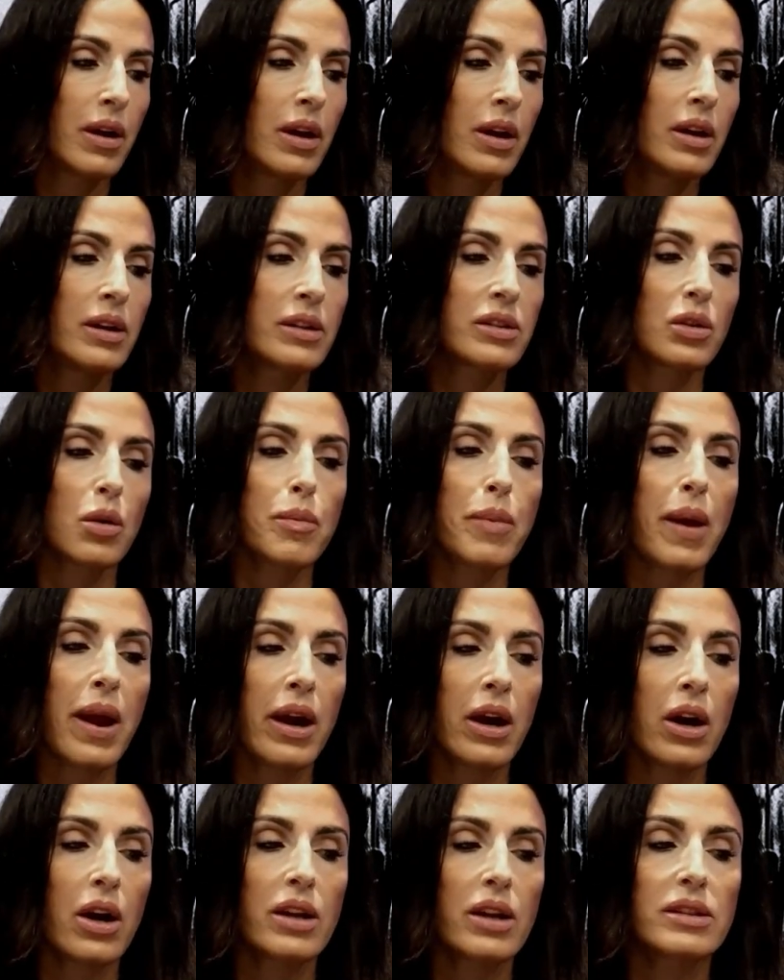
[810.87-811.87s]
So
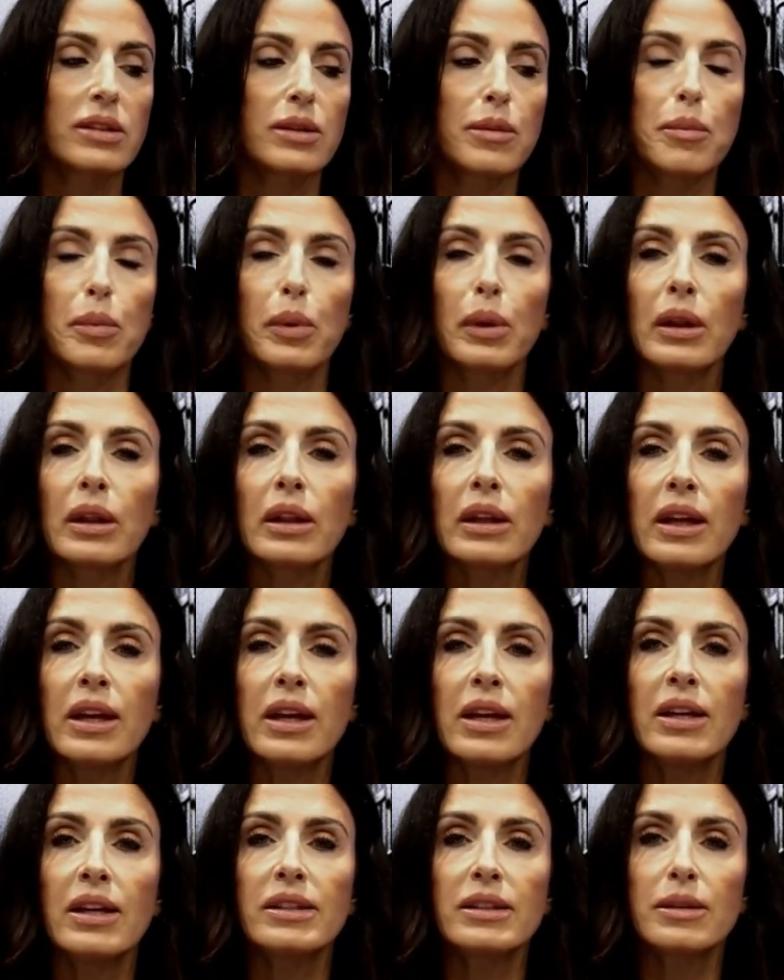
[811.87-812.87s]
parents,
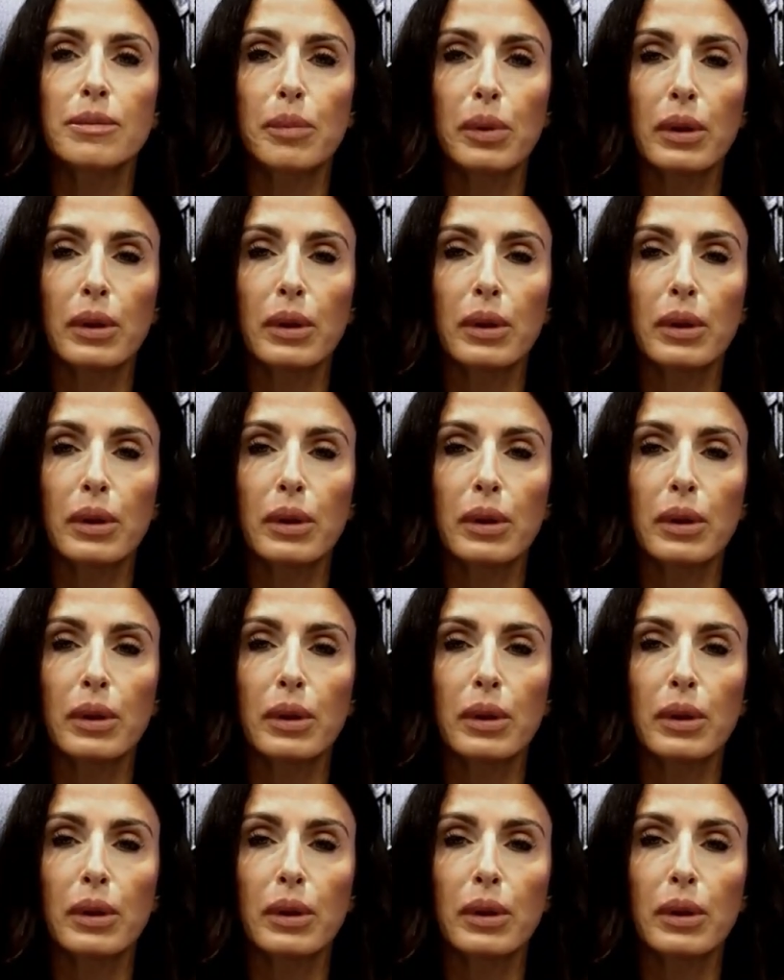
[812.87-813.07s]
please